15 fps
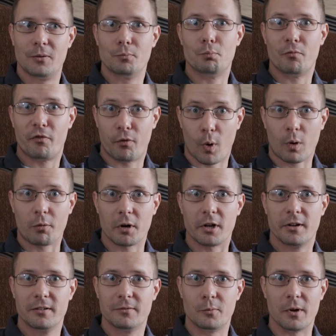forward
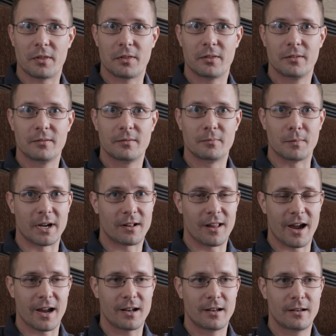with my
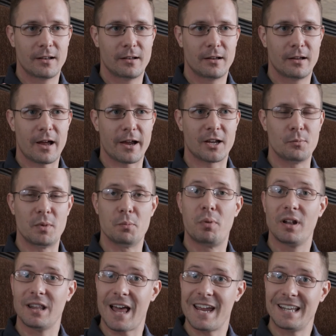client. I can be
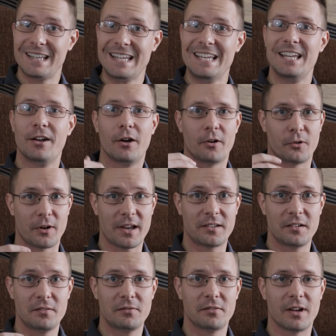politely
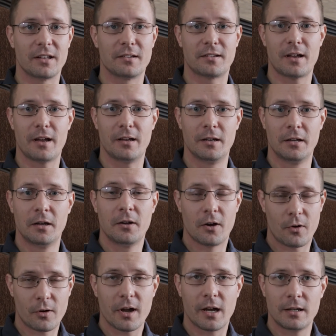aggressive and say,
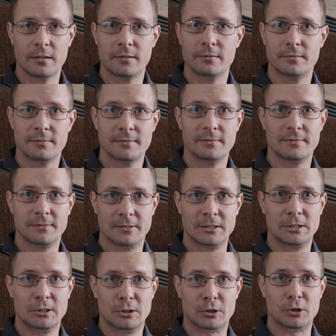okay,
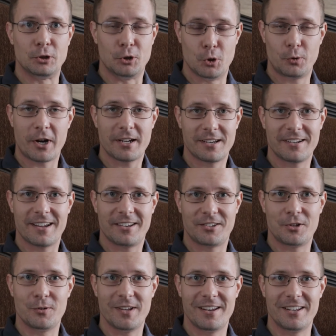you recognize
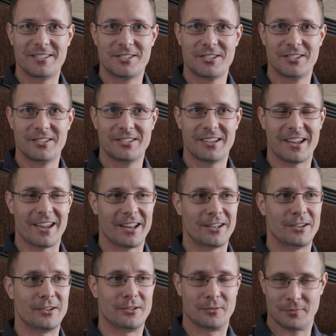you need it,
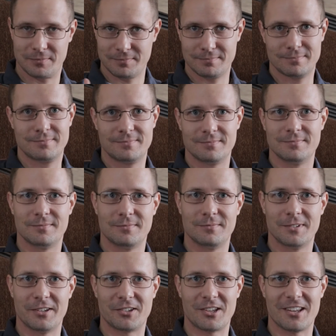and
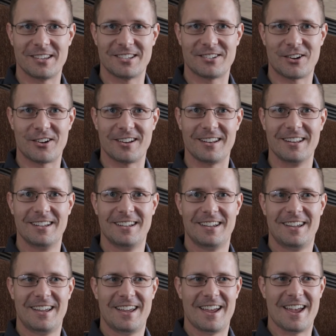let's get it started.
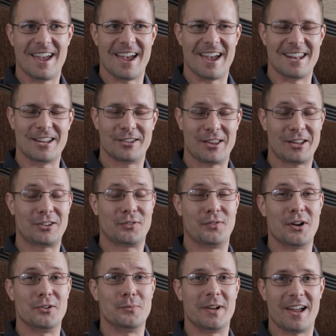And that's
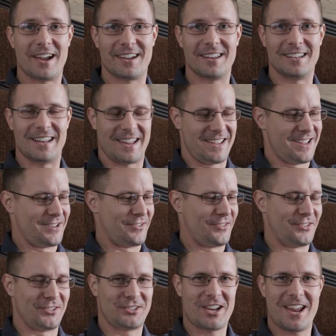fun to me. I get
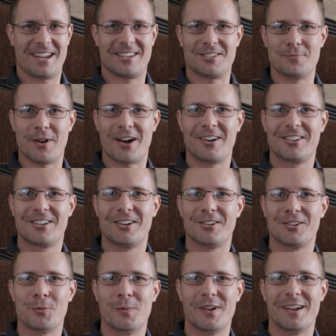the shakes and my heart
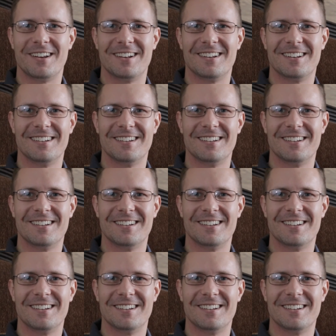starts to beat,